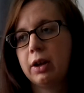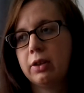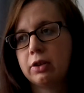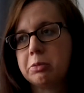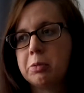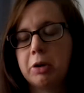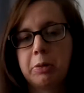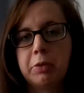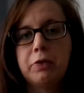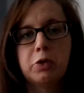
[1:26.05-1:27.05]
a thermometer
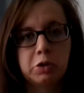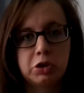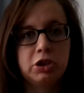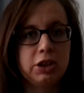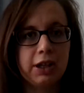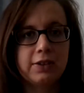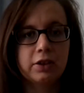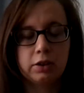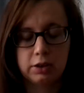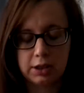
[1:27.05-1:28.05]
before she gets
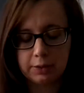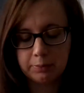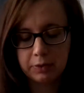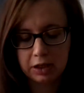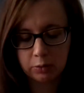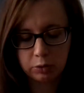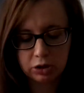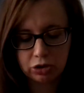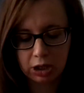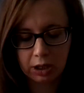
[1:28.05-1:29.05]
her um, eight
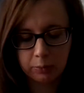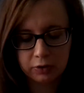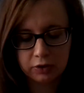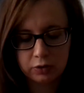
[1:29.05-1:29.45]
week jabs.